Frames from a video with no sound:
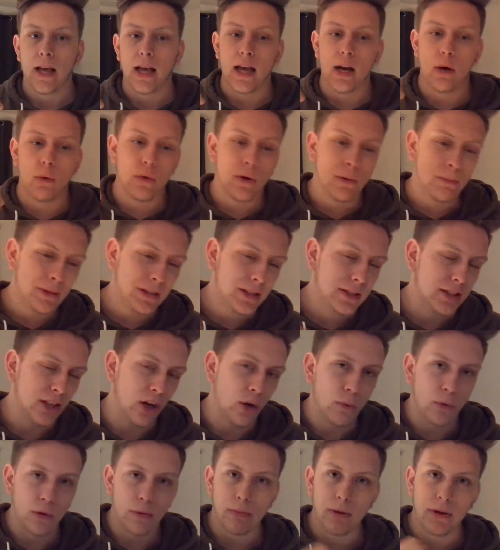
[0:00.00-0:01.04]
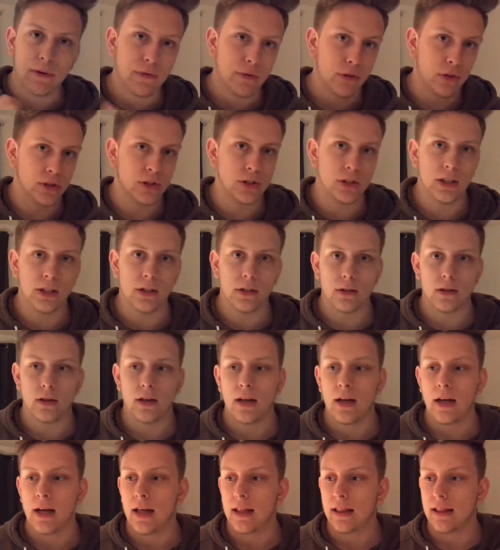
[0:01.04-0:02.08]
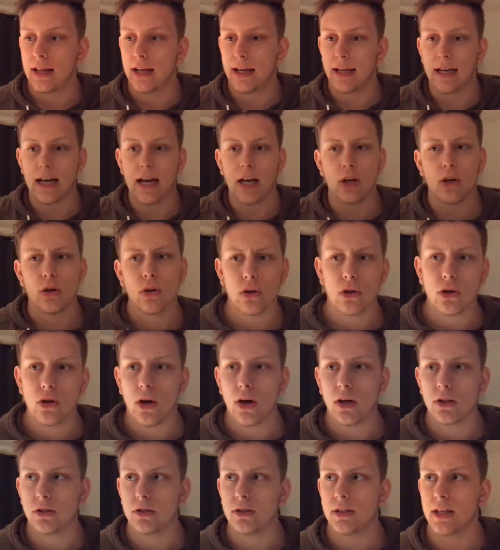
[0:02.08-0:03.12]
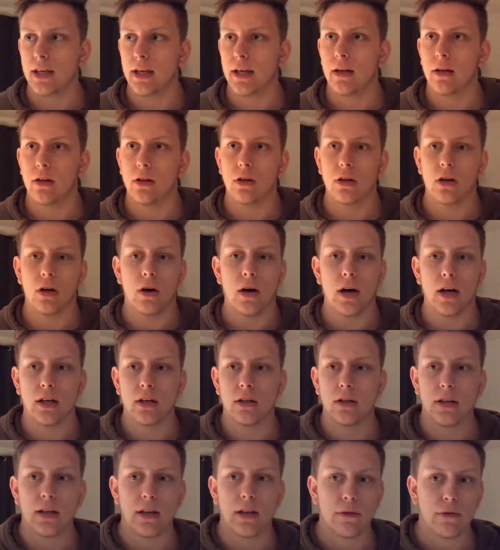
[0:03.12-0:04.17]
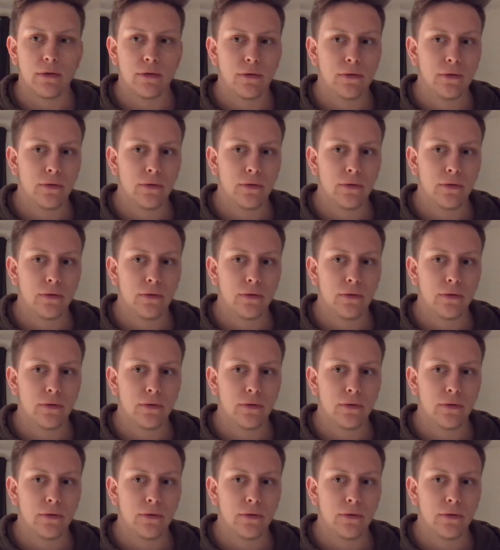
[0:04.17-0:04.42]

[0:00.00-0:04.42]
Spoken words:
and I want to be done with my first year. Like, I could go out today, you know, I could get